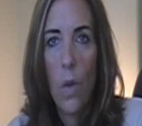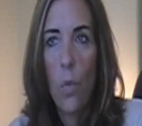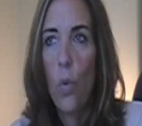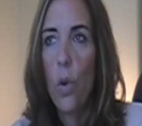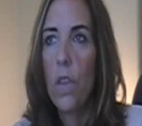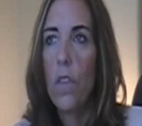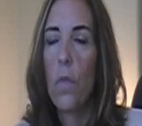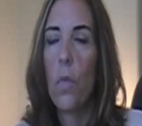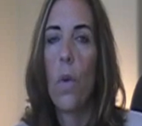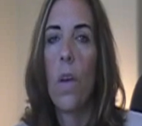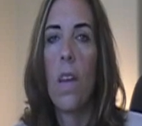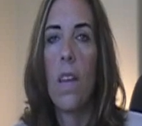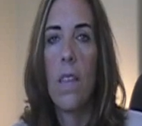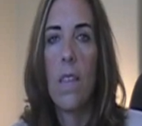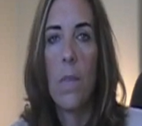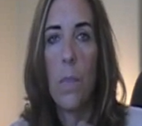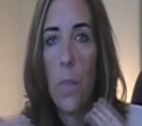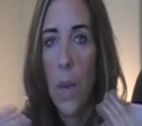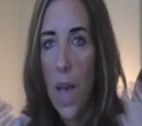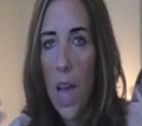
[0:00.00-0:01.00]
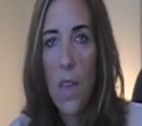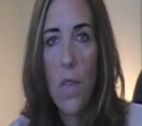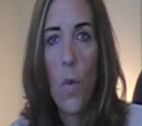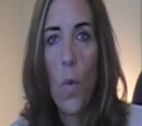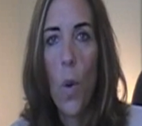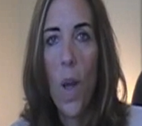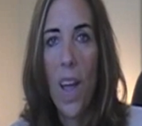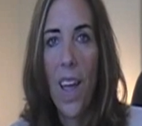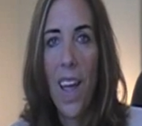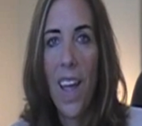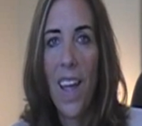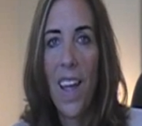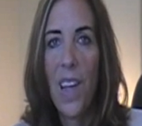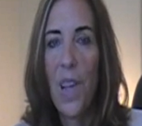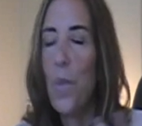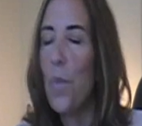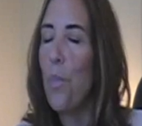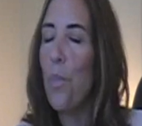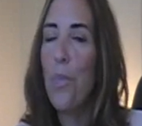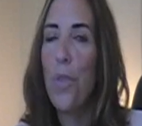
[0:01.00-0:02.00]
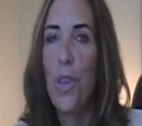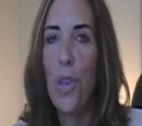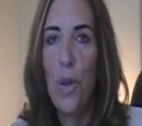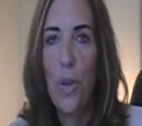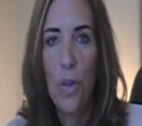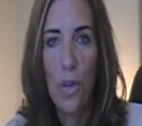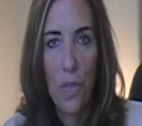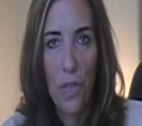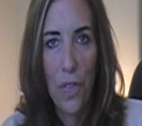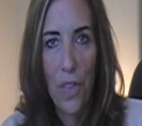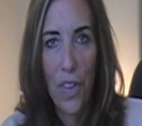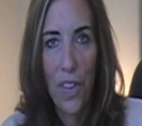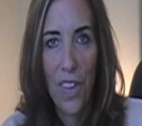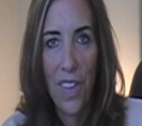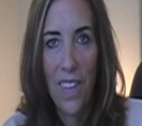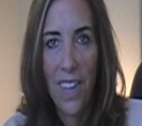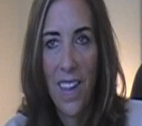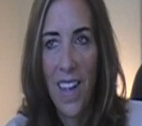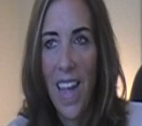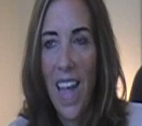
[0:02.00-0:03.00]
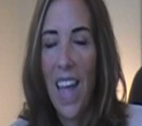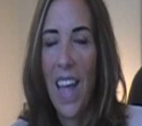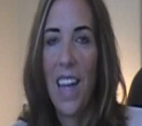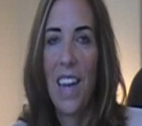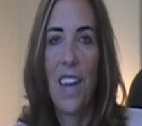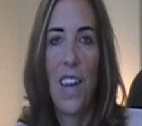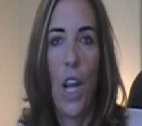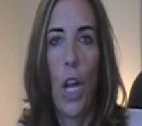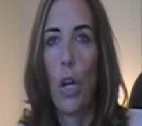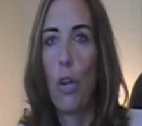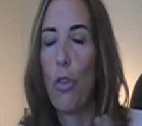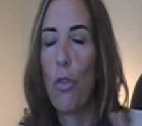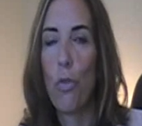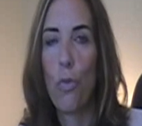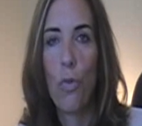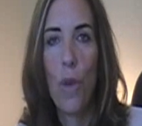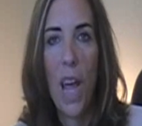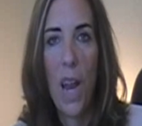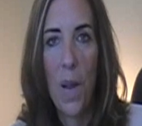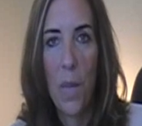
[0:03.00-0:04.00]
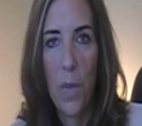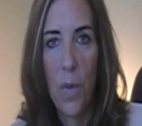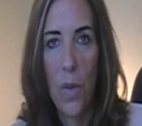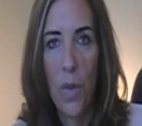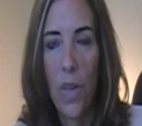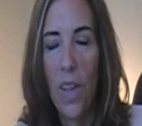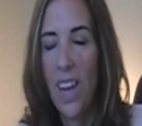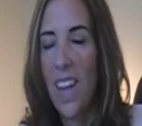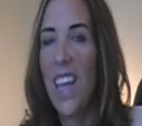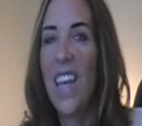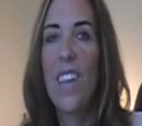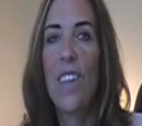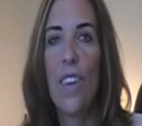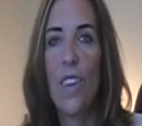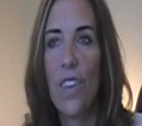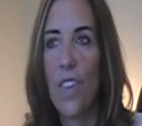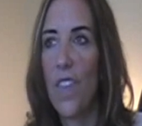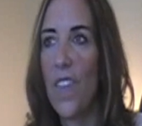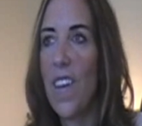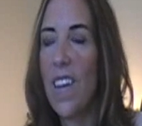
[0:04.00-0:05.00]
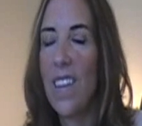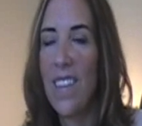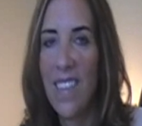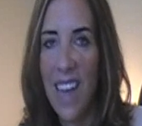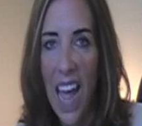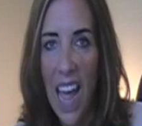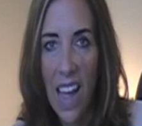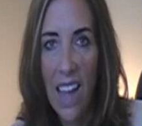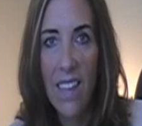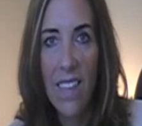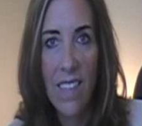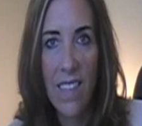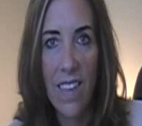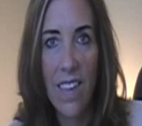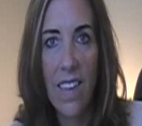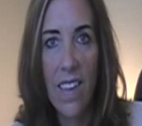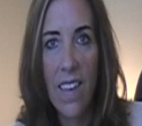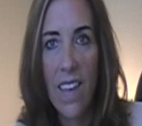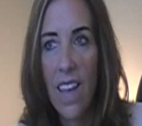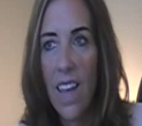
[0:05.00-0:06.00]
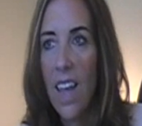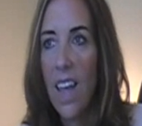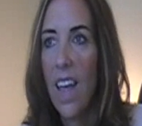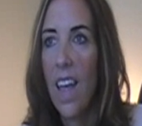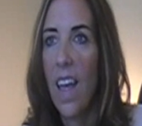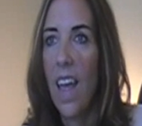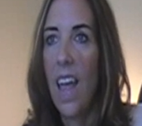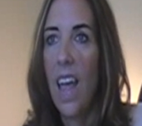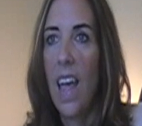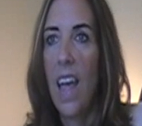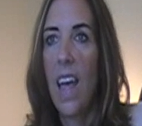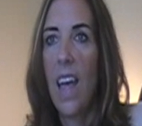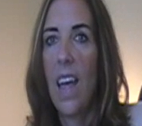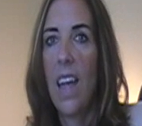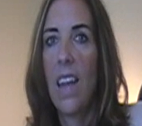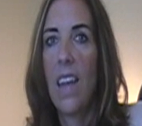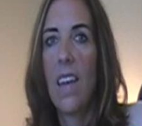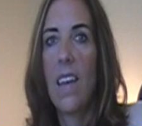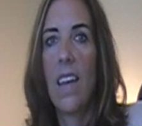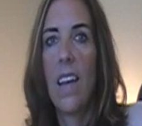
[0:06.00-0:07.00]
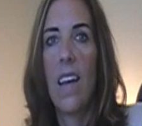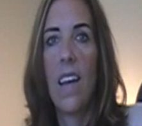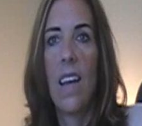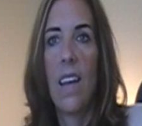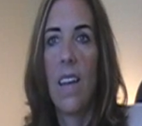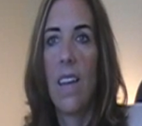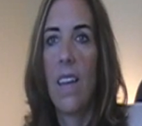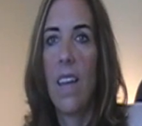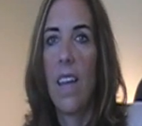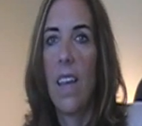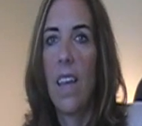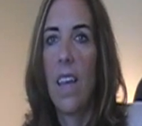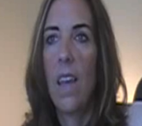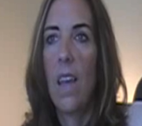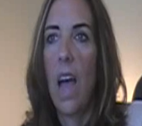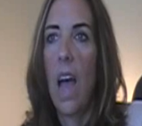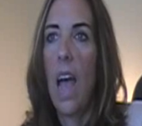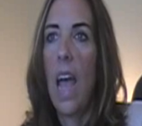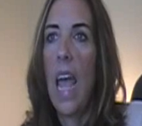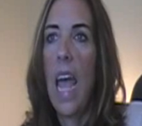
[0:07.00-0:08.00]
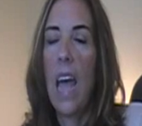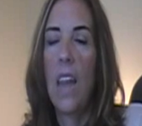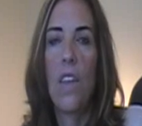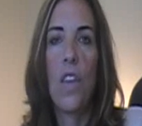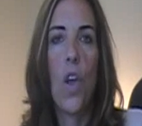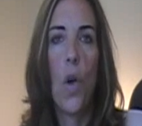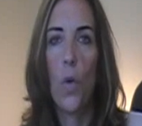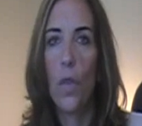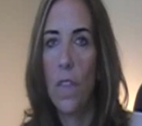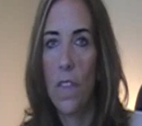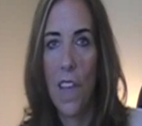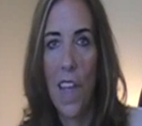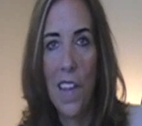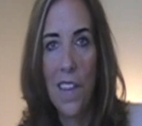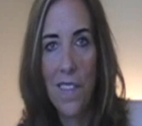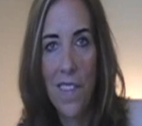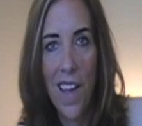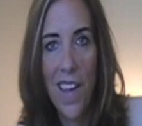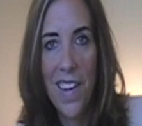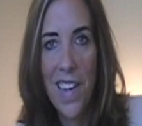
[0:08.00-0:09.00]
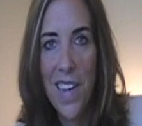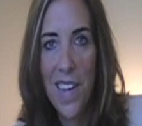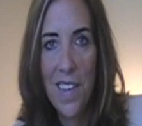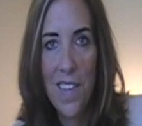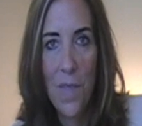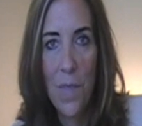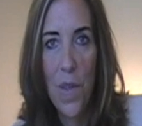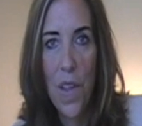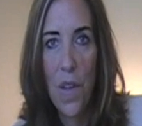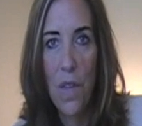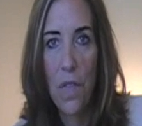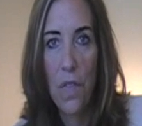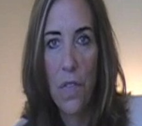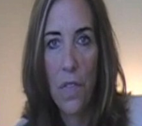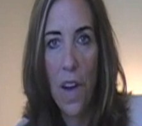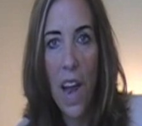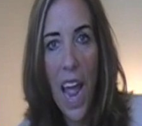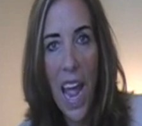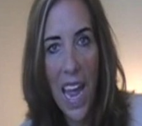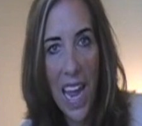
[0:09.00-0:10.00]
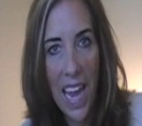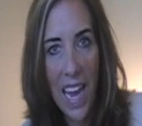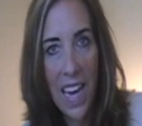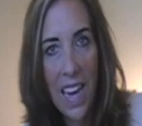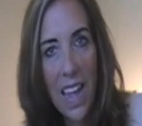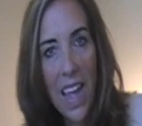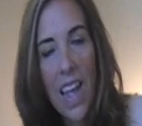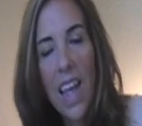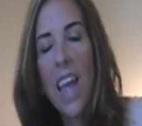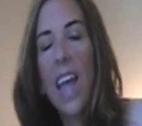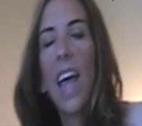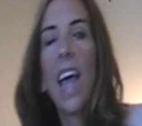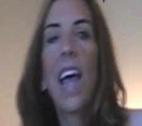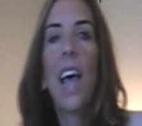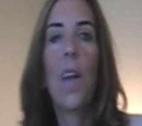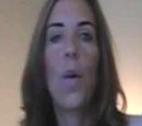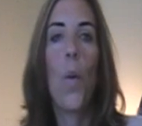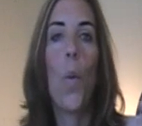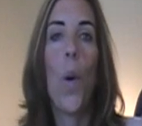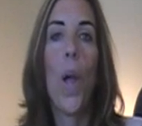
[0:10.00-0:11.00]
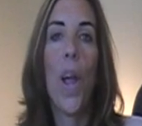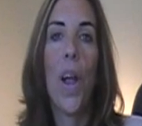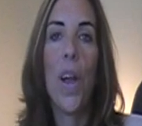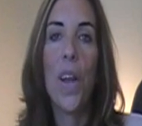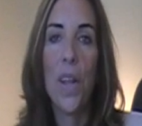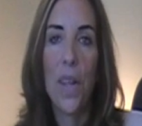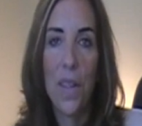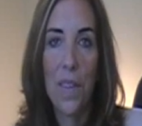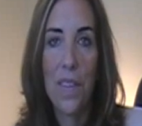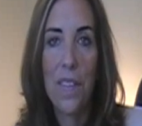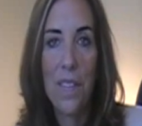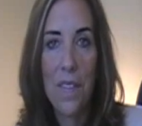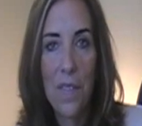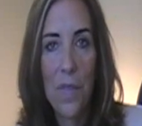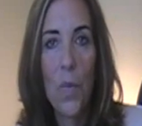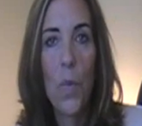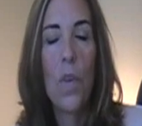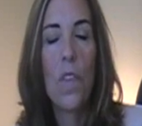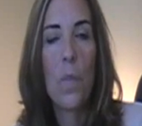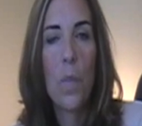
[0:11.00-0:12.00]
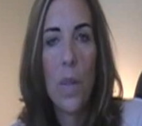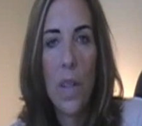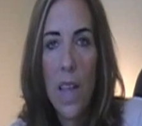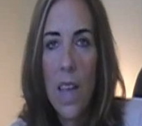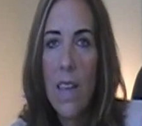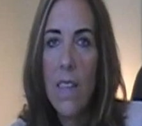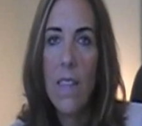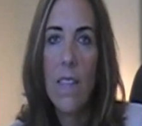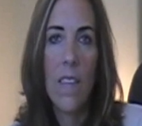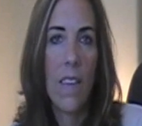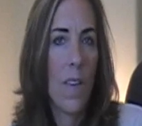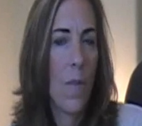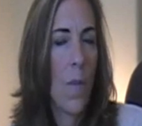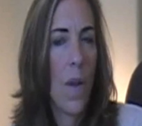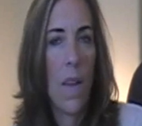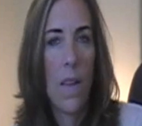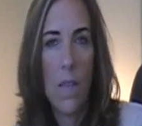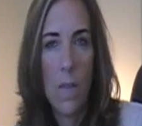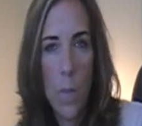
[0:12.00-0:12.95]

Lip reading: which was, by the way, beautiful and incredible, and he looked fantastic, and I had no sense I needed to be afraid, and awareness was placed in my